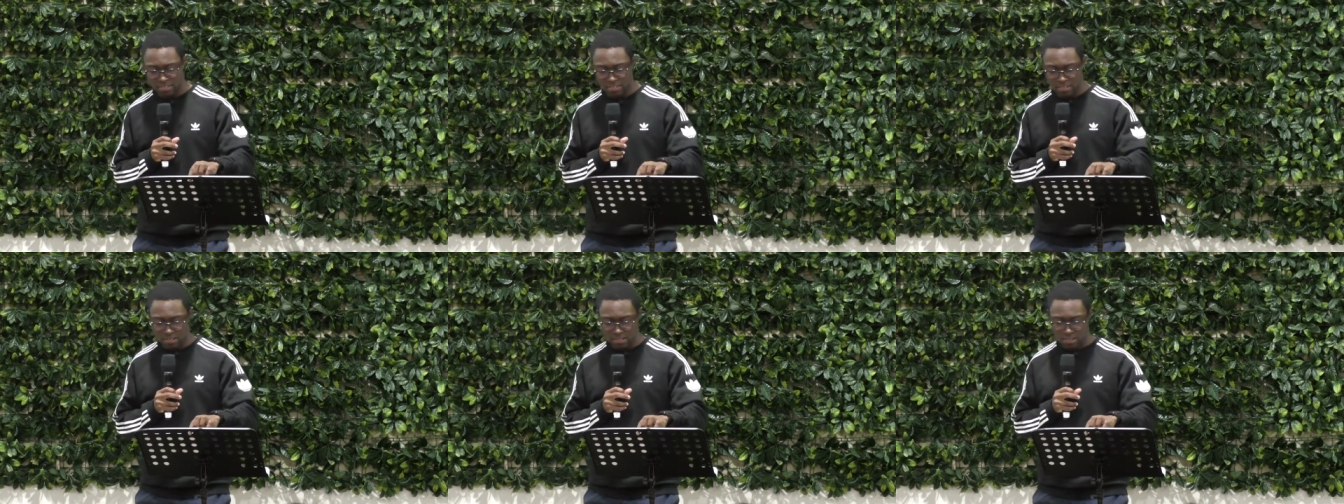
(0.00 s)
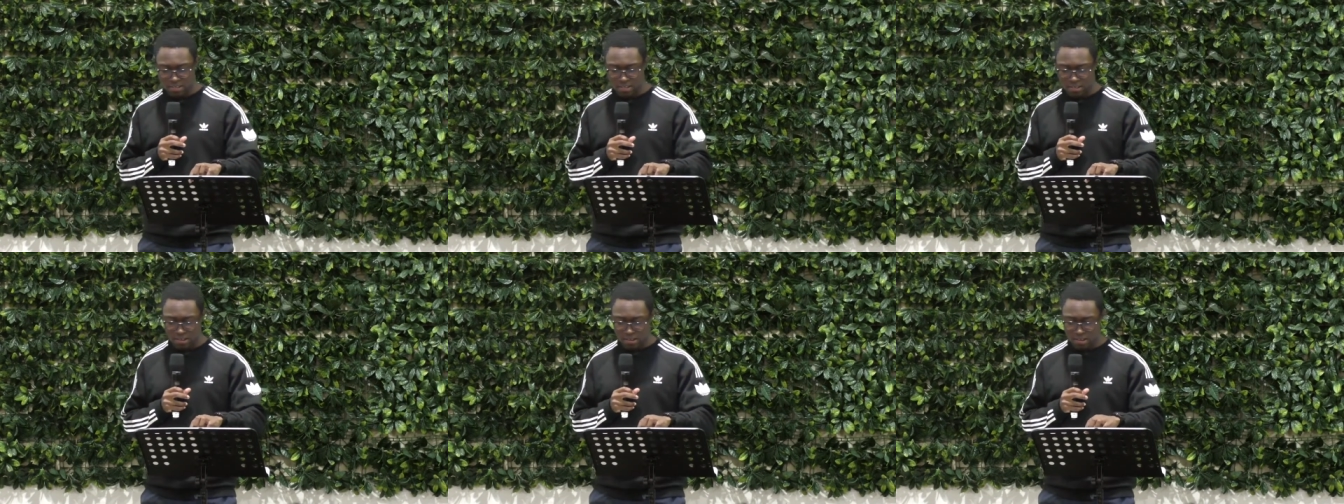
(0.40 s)
All
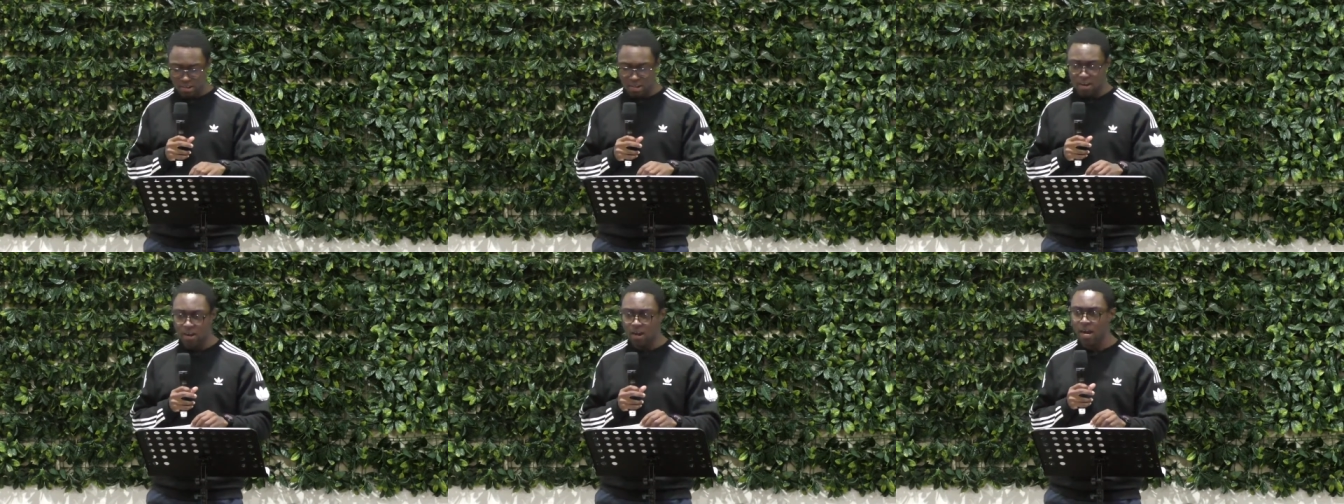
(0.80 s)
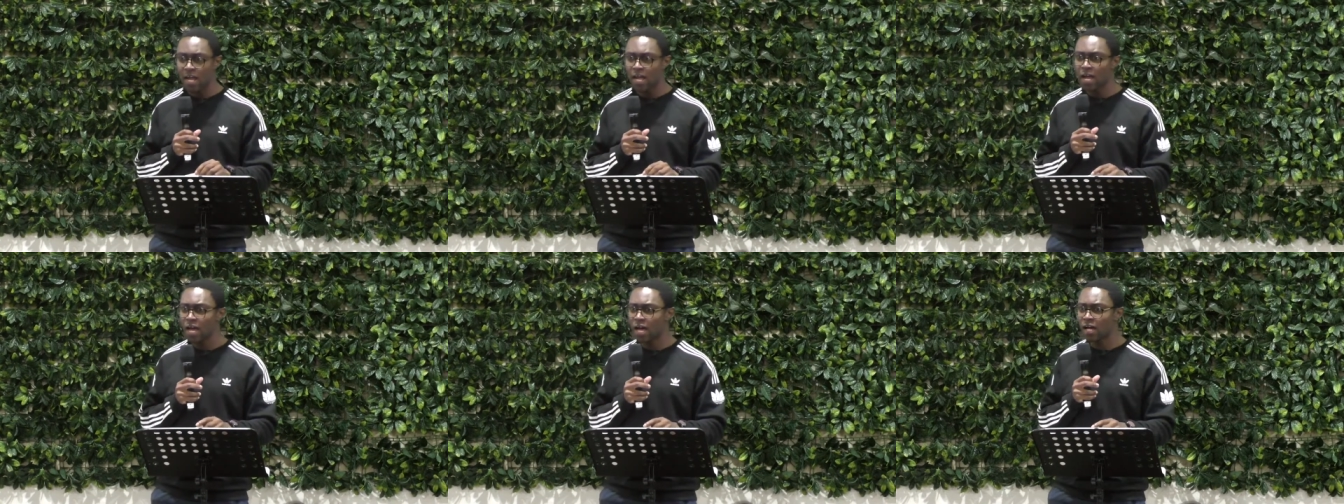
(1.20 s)

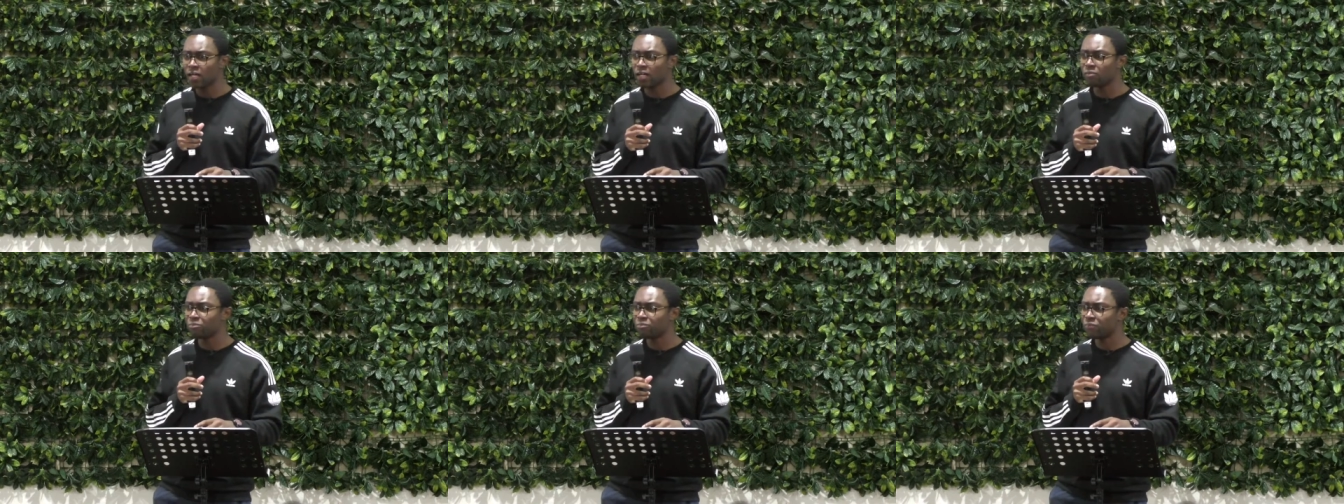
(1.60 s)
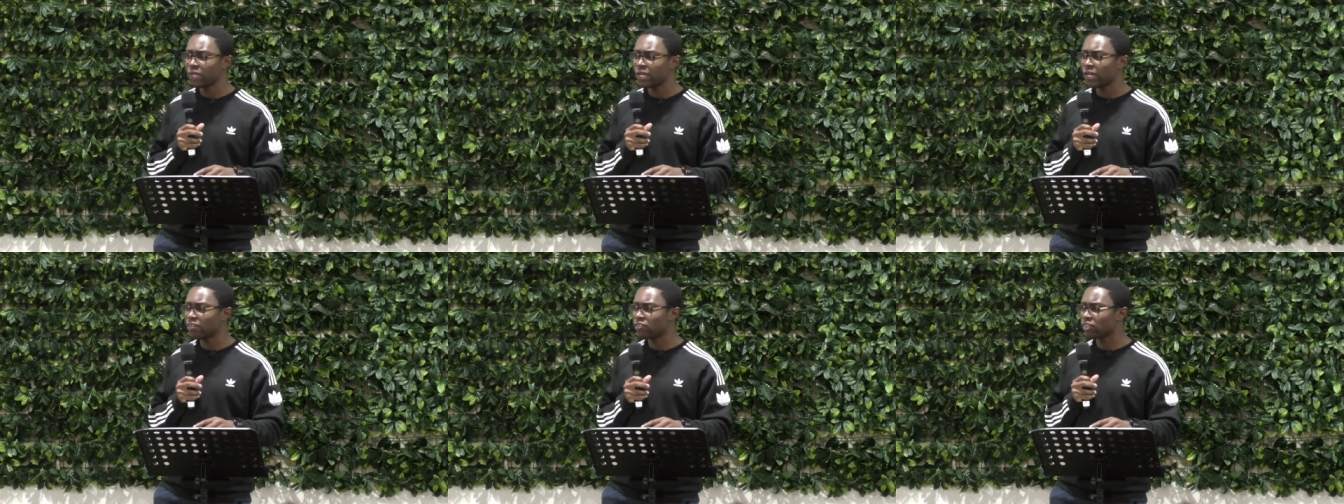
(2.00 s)
right, um,
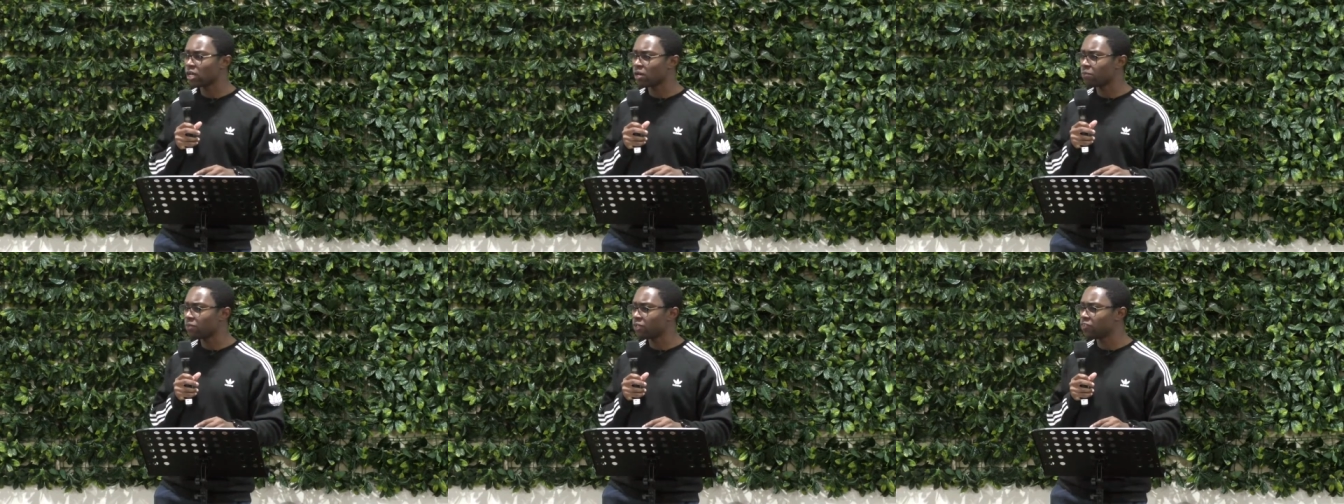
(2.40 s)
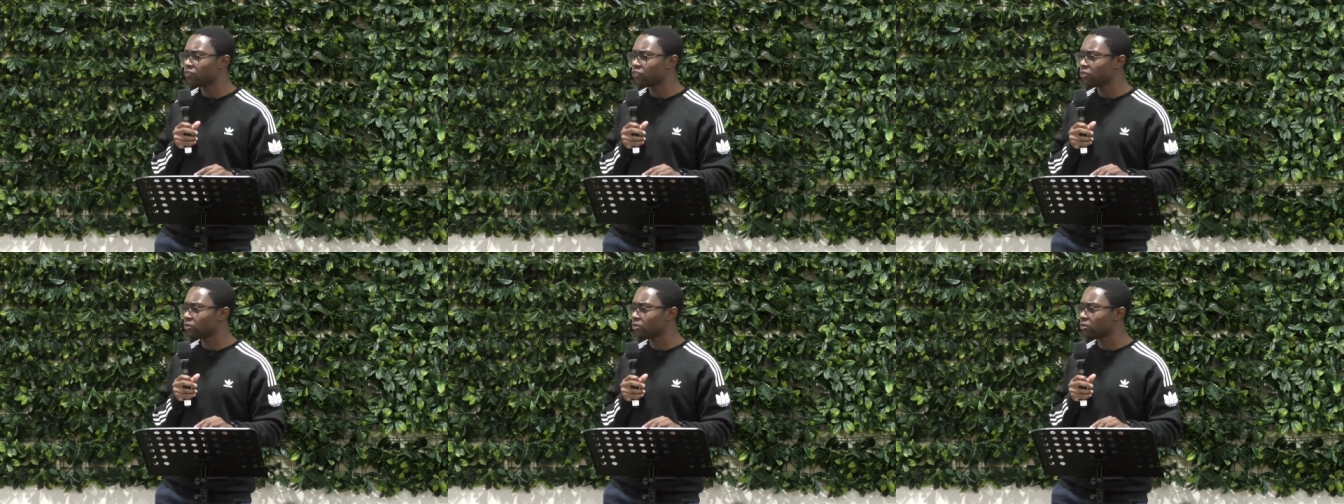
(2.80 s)
hands up if
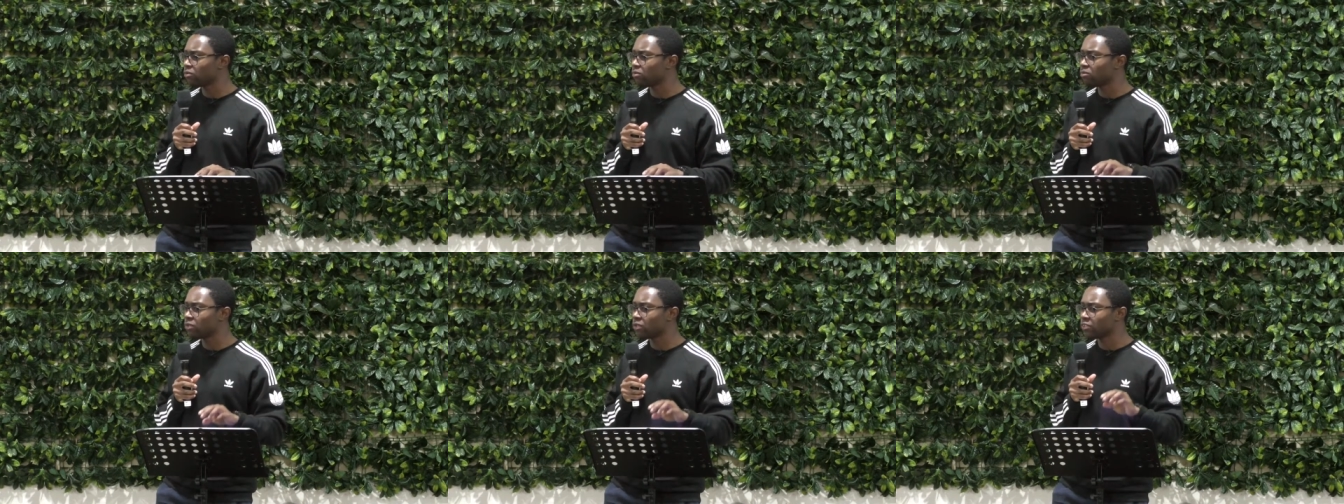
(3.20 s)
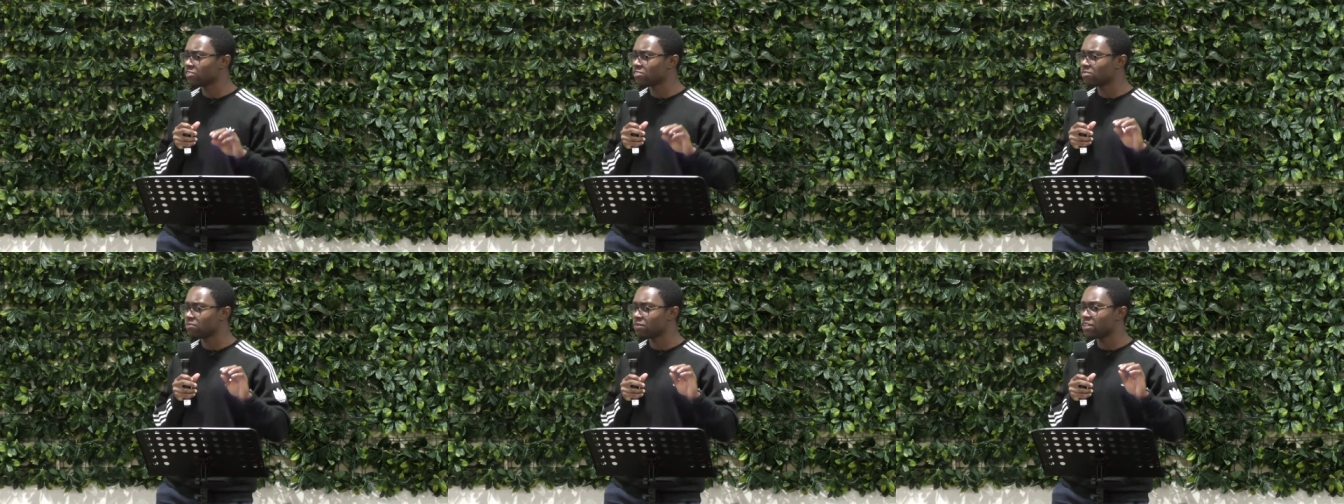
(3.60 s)
you want to,